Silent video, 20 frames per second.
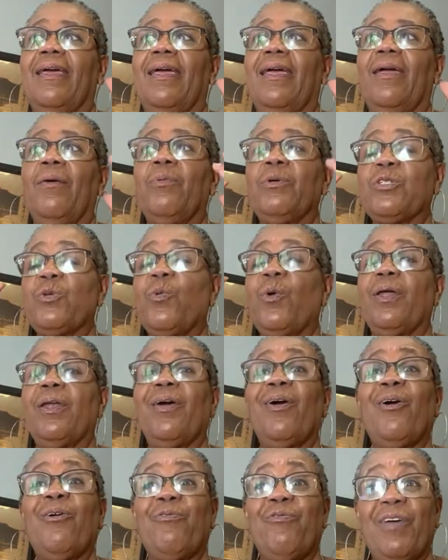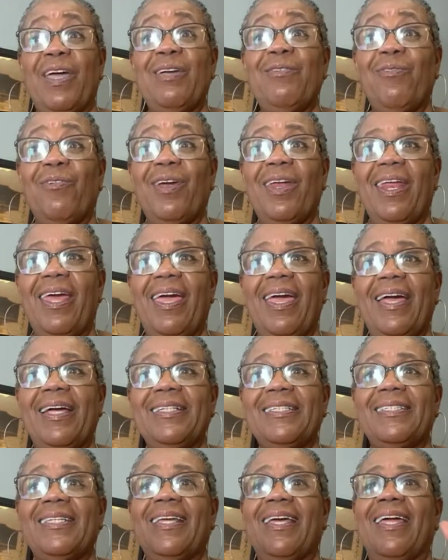it was one of her favorite
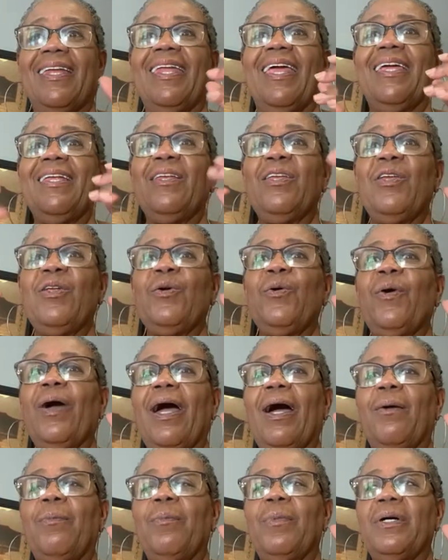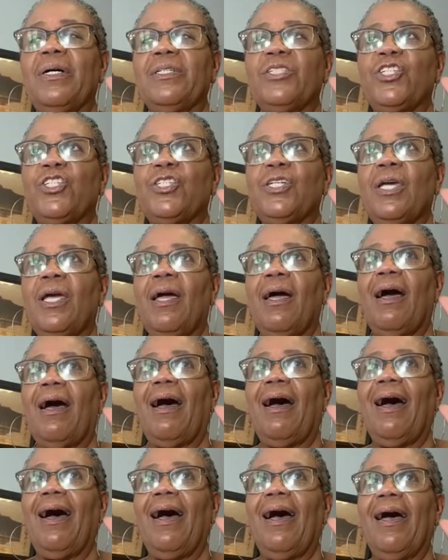hats, and they knew how much
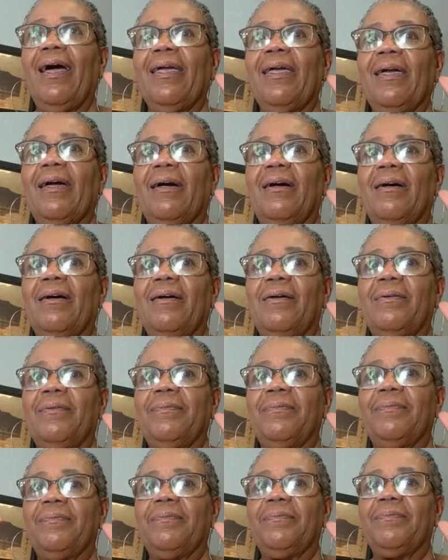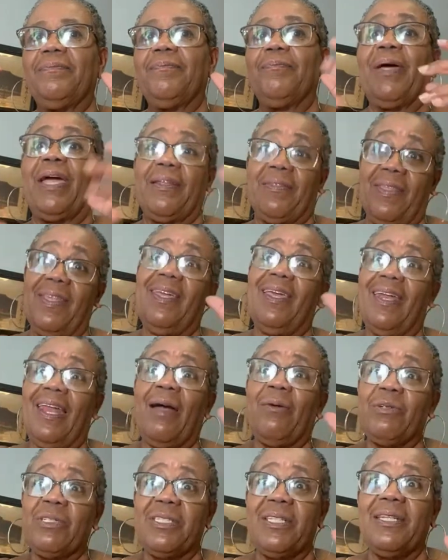I um back then
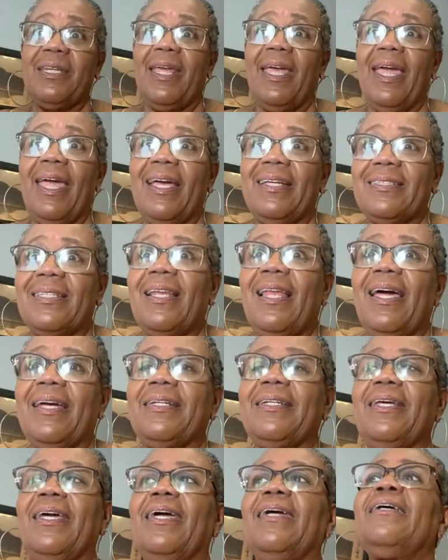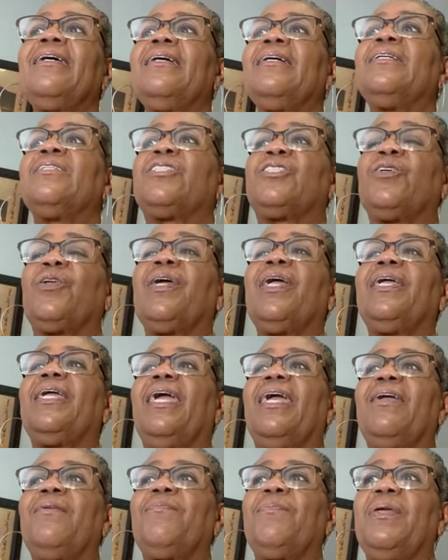I was into hats like that. So they
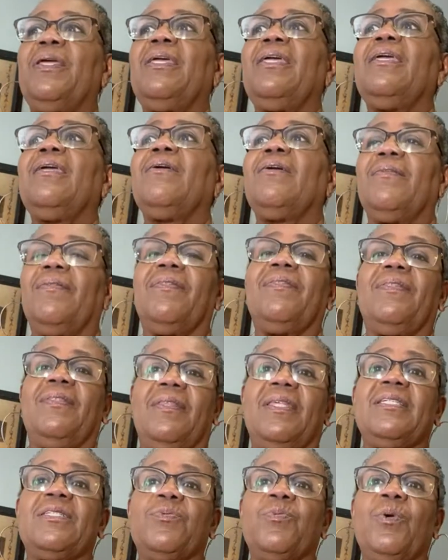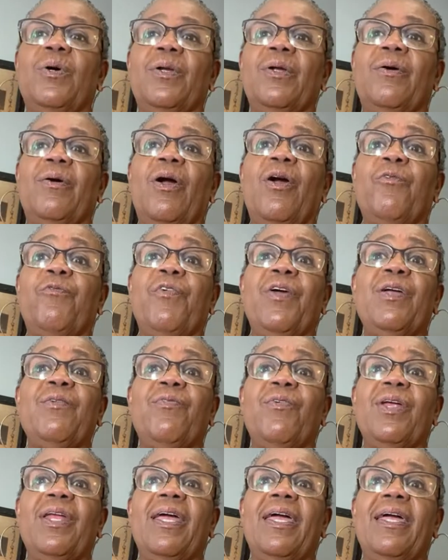gave me this one of her
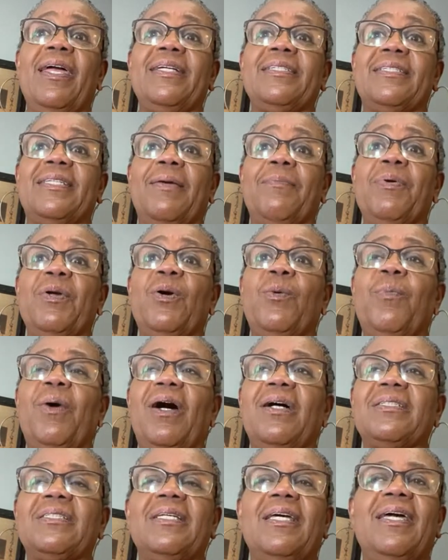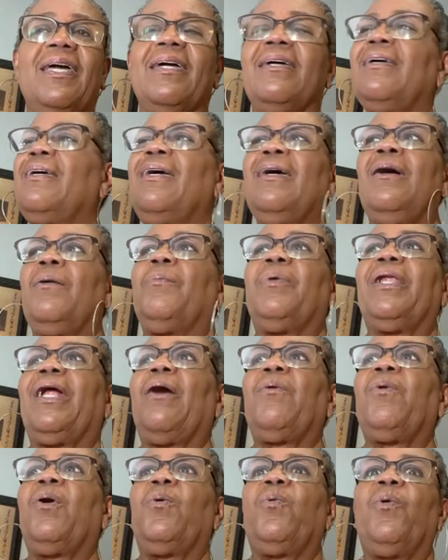favorite hats, that pillbox hat, but
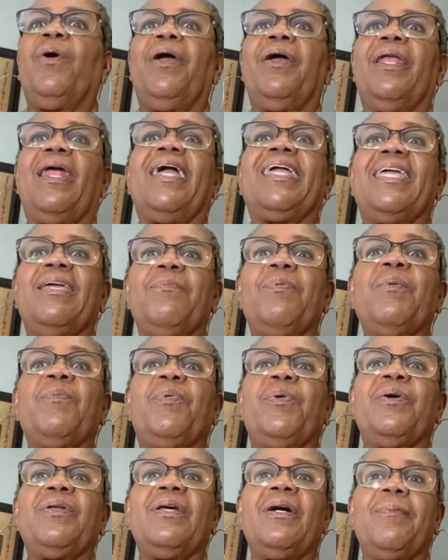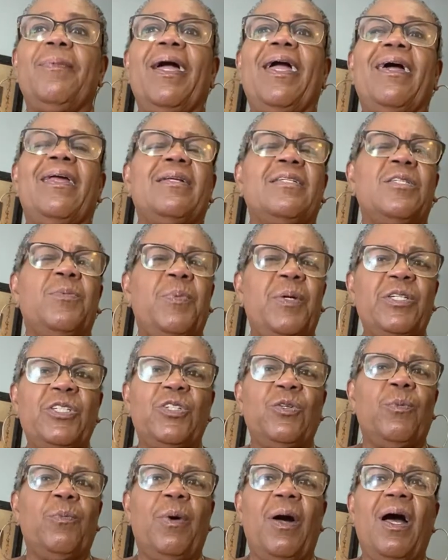I won't wear it. I keep it put up. I got a
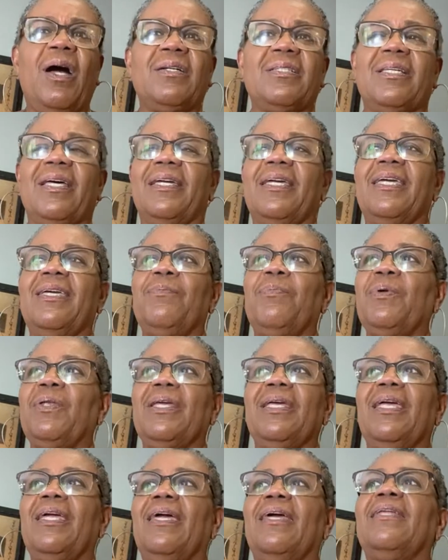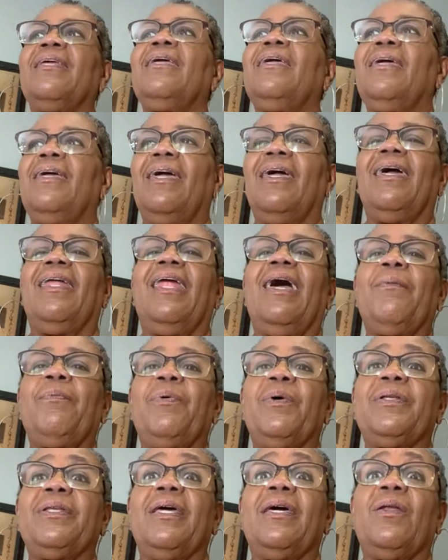special box I keep it in, and I
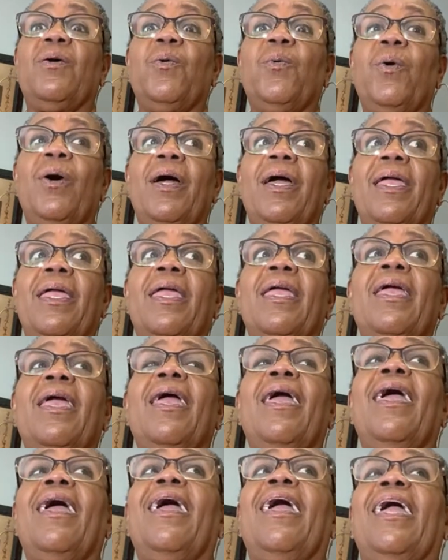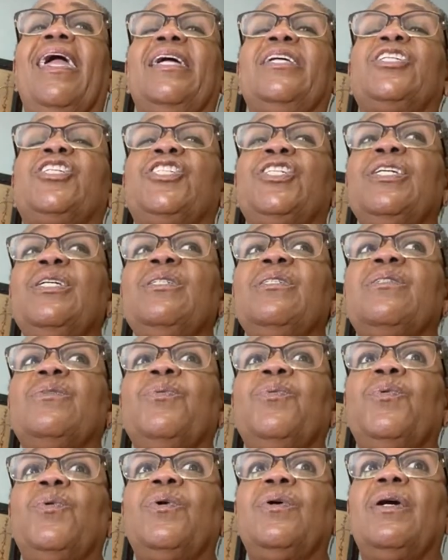put that away. And she's the
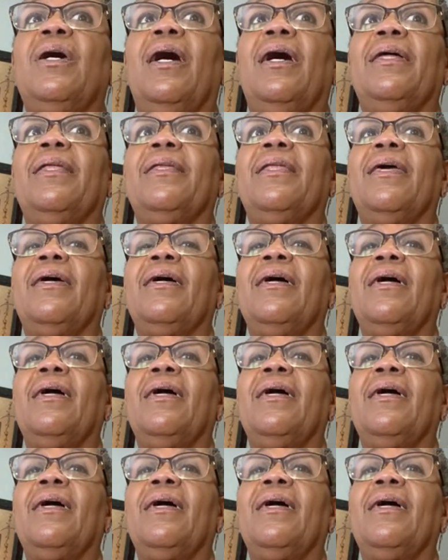one,